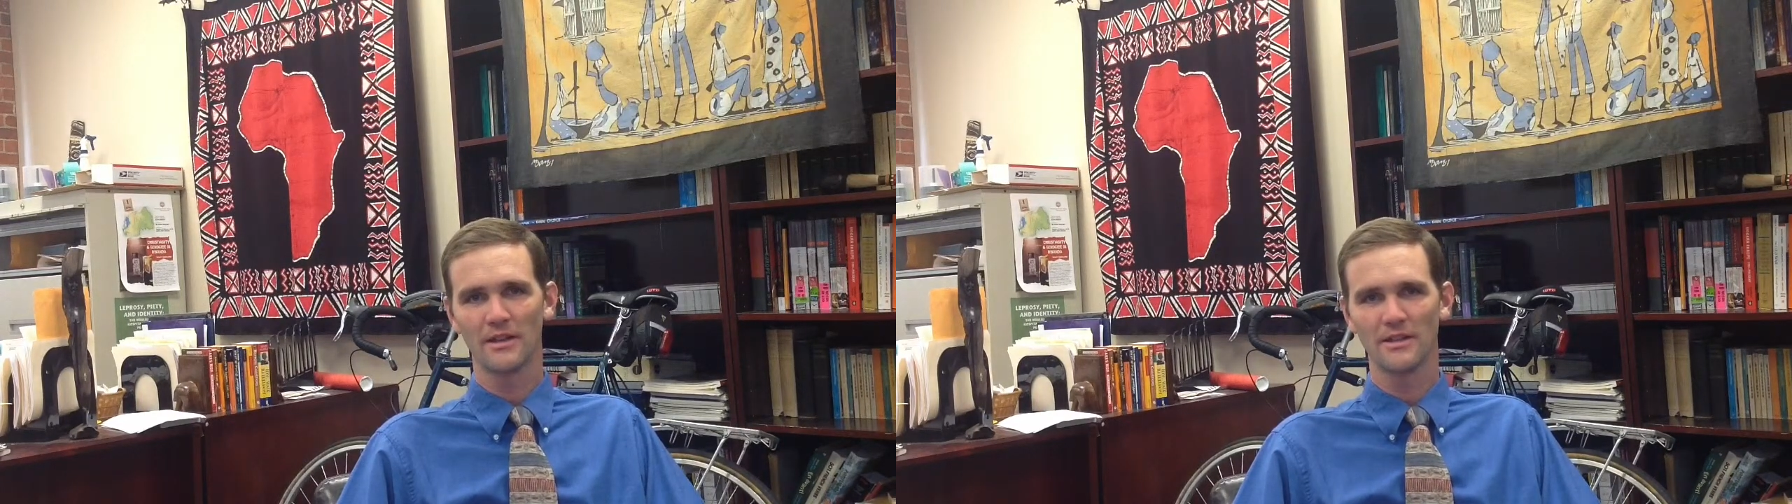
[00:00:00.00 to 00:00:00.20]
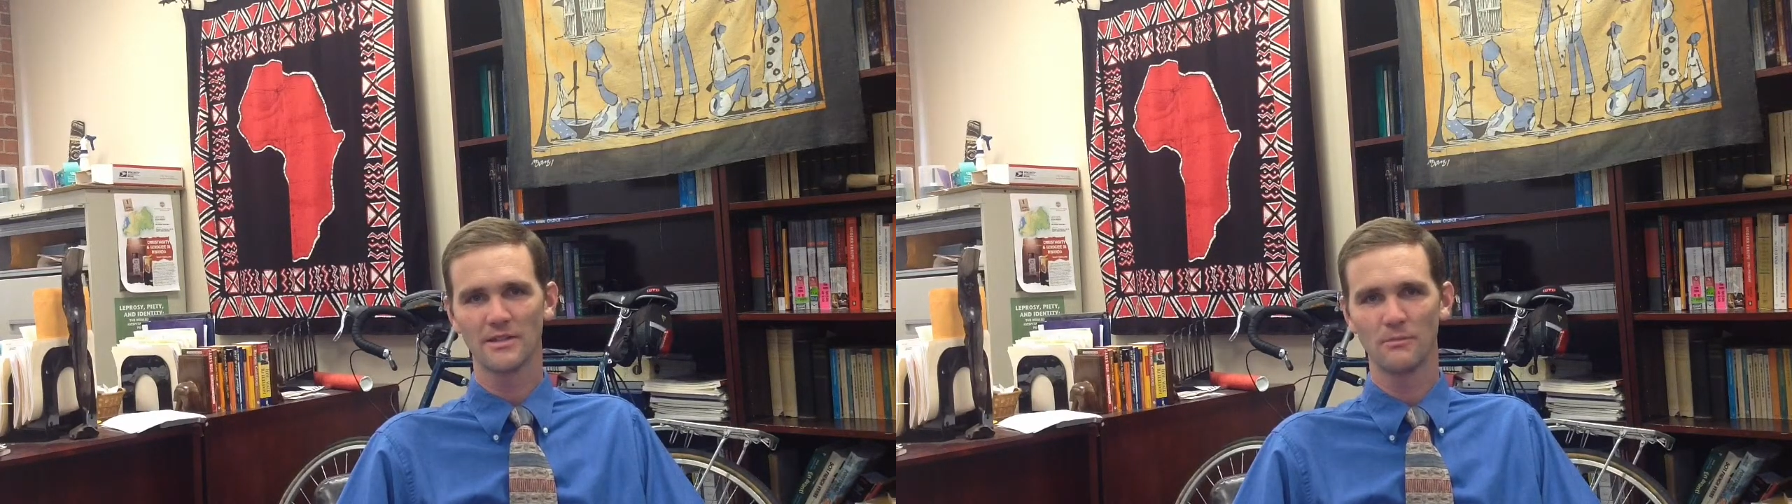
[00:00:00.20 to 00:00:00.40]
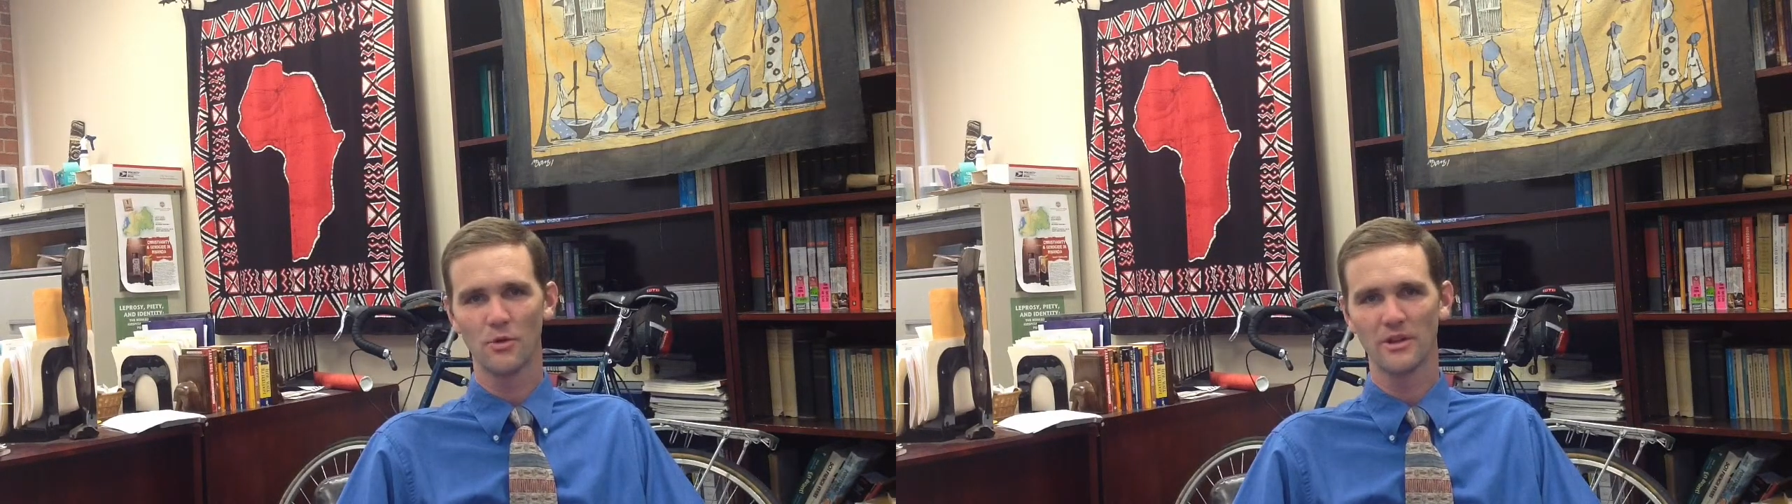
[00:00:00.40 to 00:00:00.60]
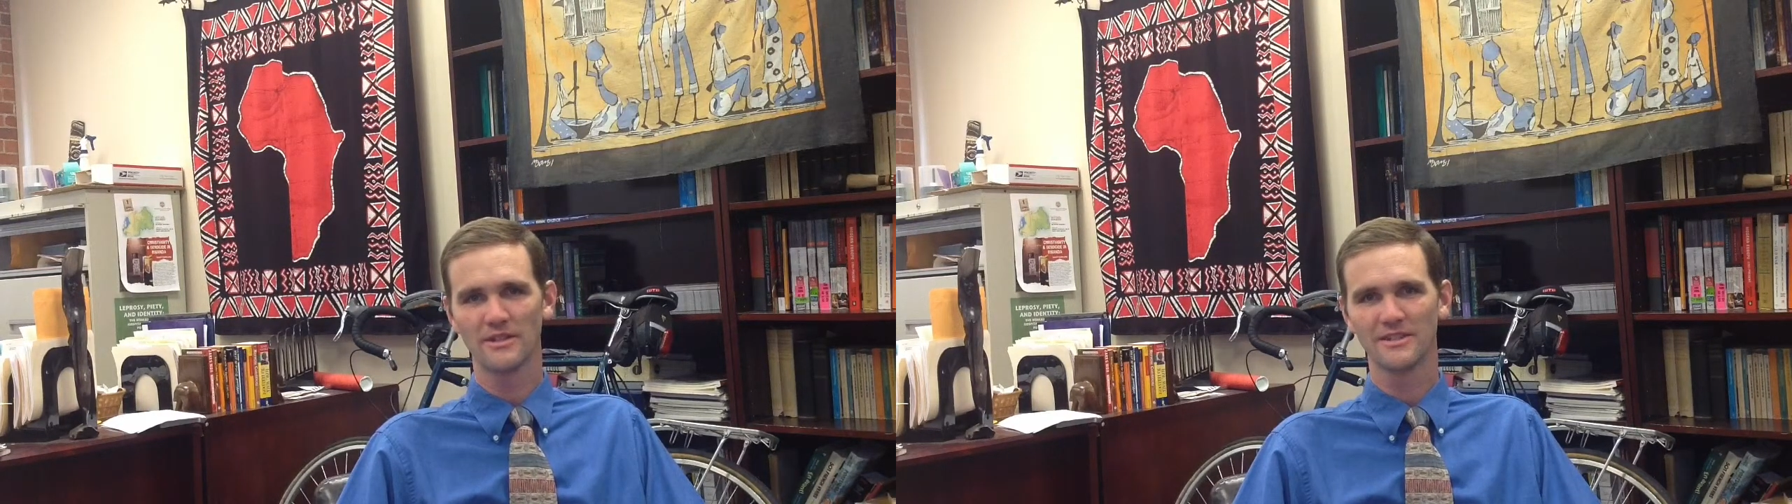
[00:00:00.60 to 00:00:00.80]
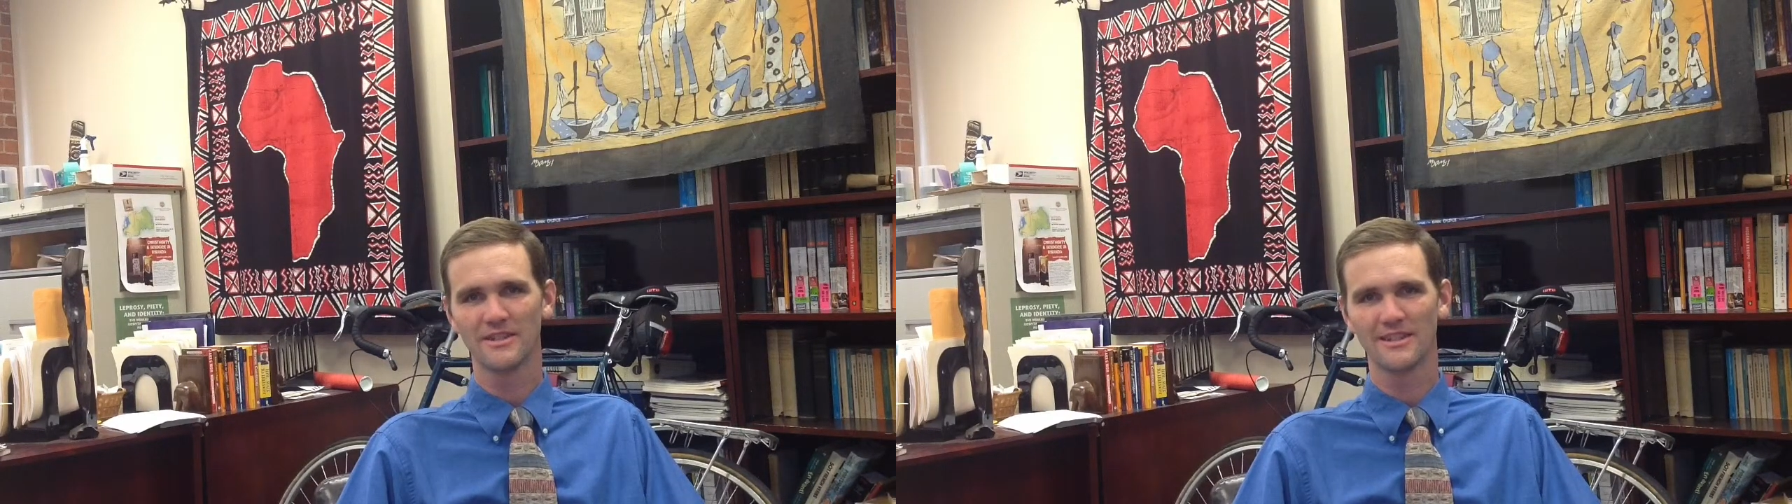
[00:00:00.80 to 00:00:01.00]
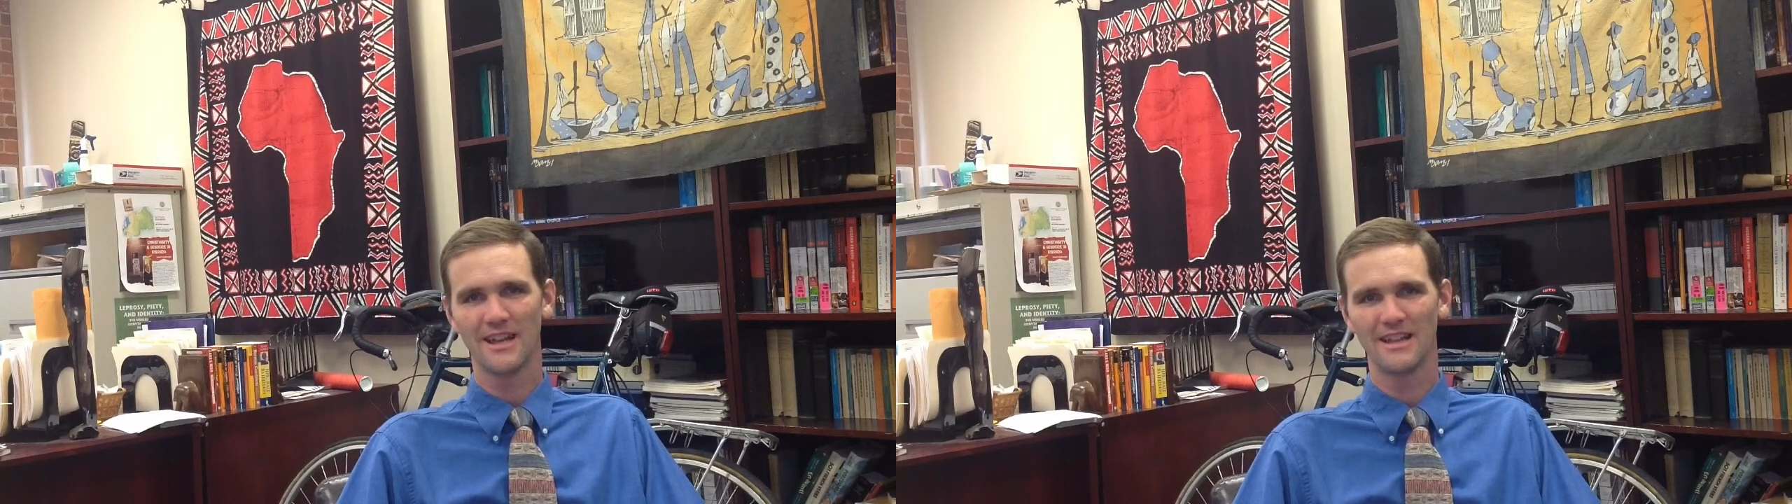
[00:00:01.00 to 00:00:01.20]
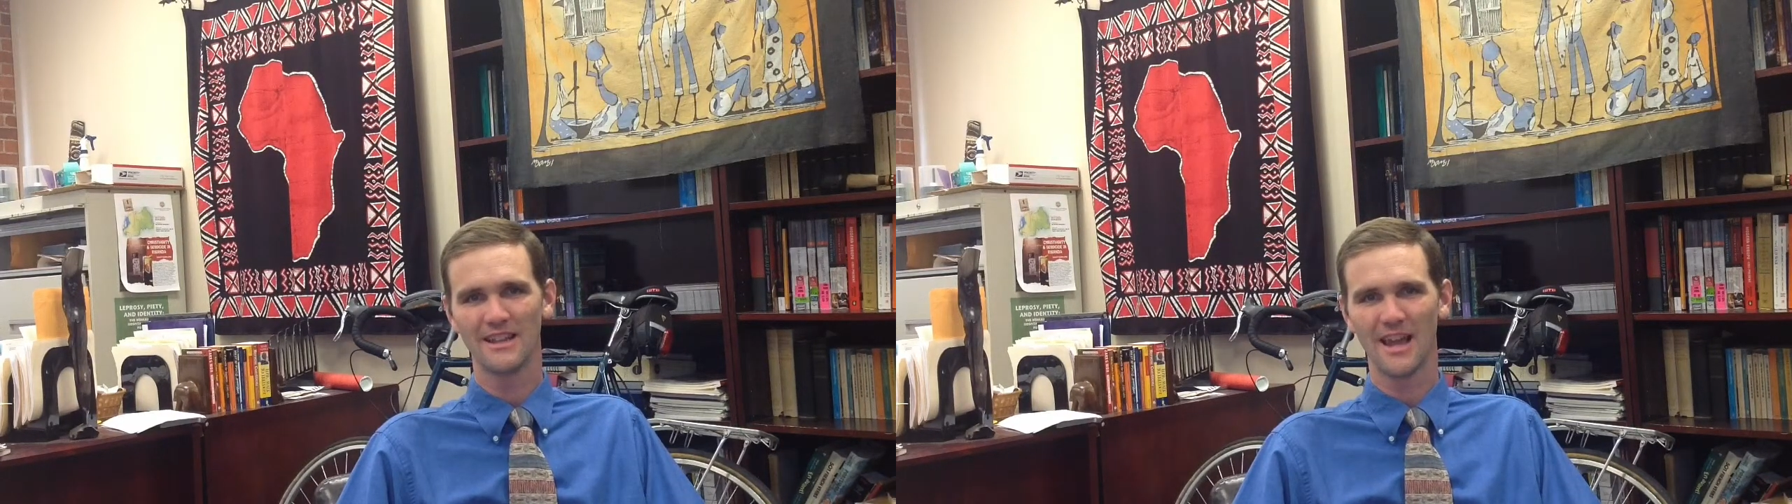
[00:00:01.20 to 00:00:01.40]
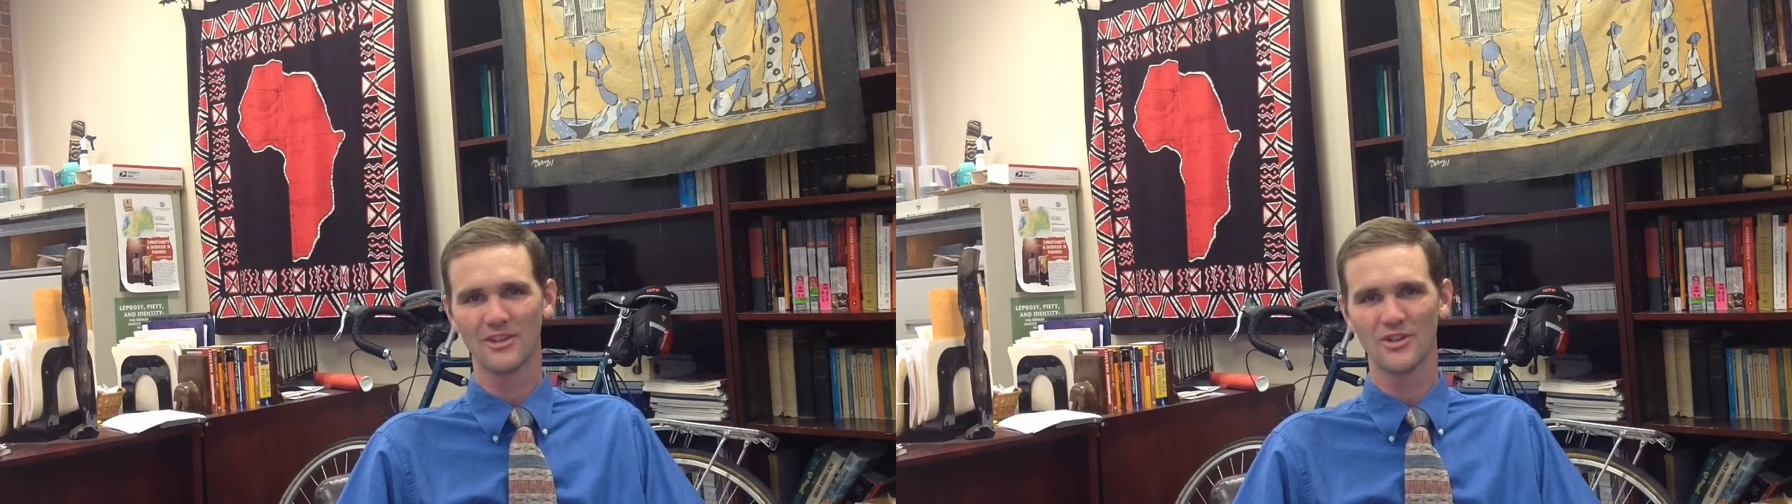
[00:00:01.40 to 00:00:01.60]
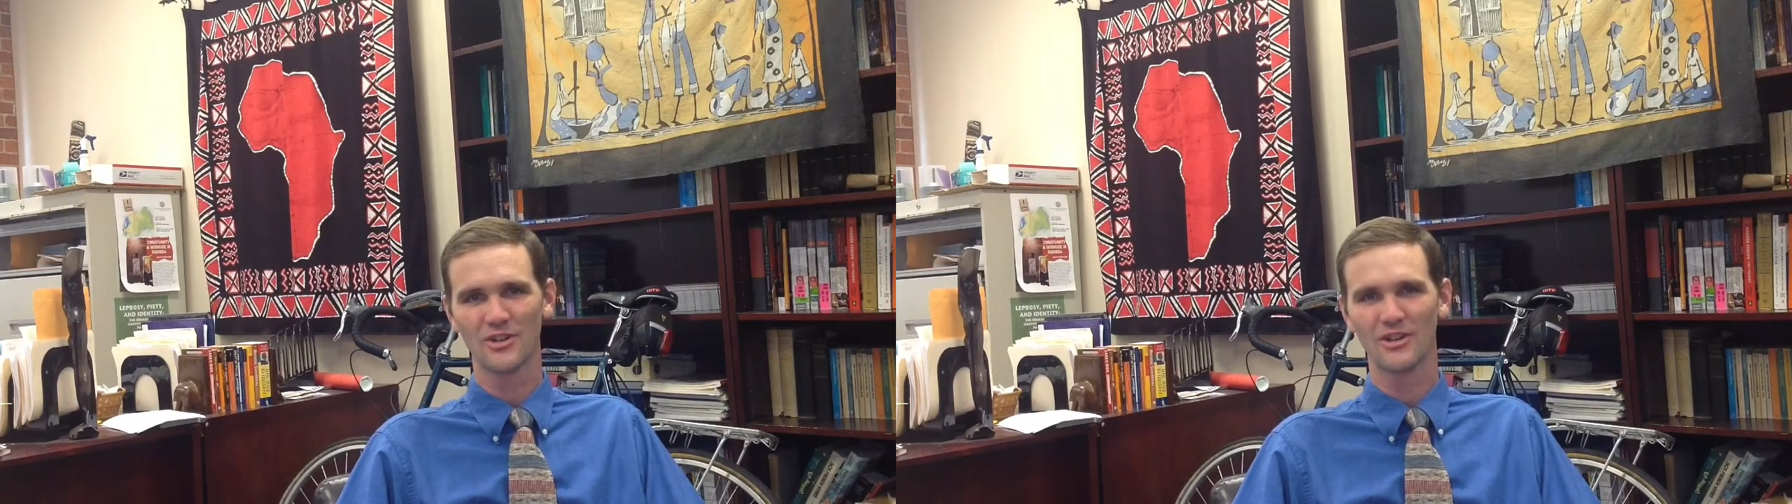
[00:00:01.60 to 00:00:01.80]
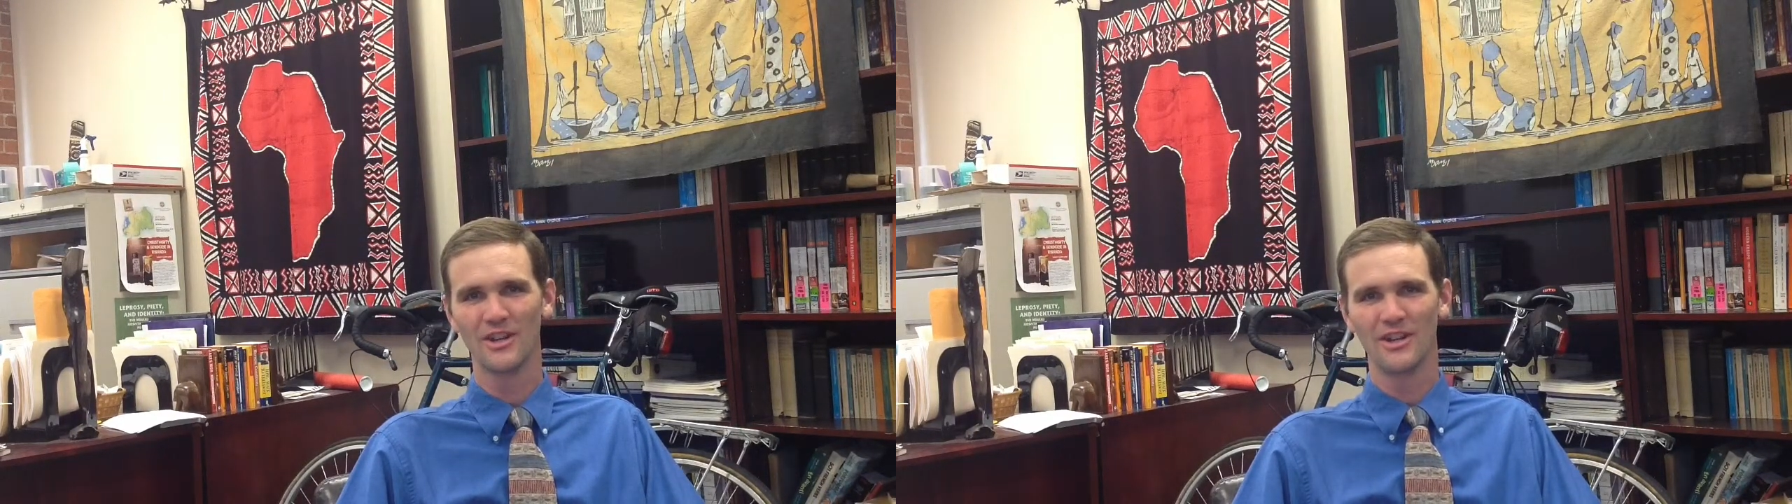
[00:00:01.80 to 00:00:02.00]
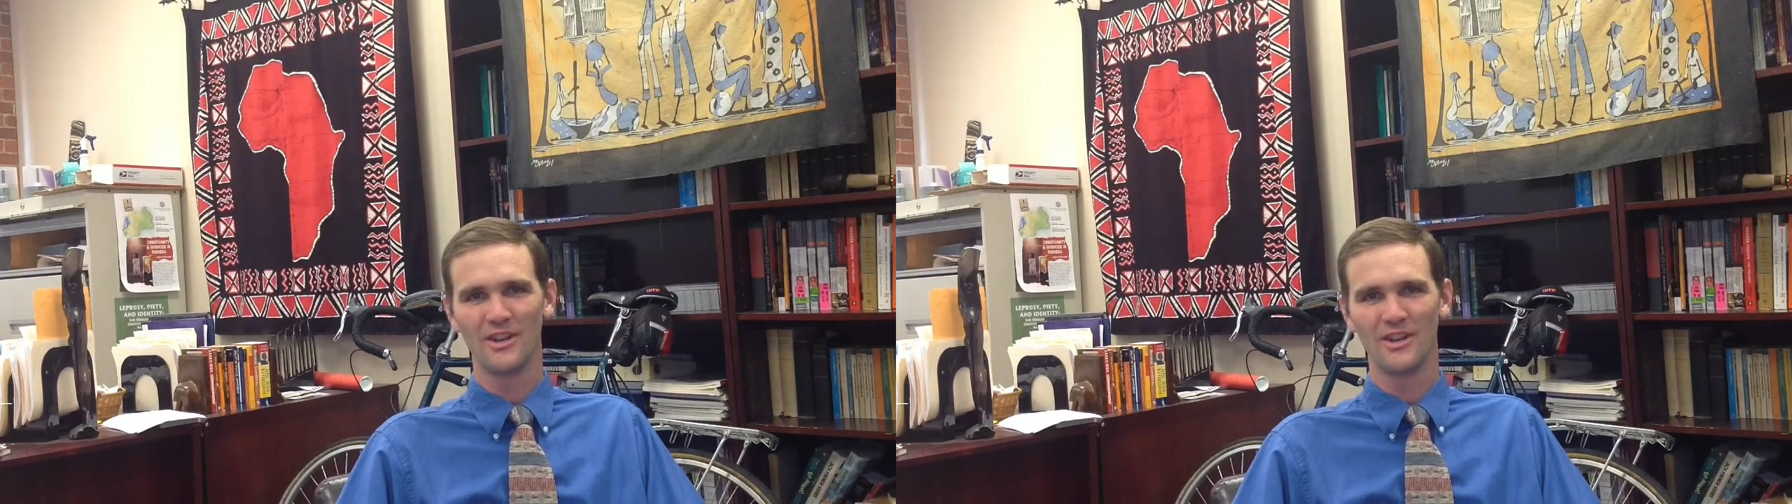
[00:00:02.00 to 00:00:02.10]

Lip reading: this morning's lecture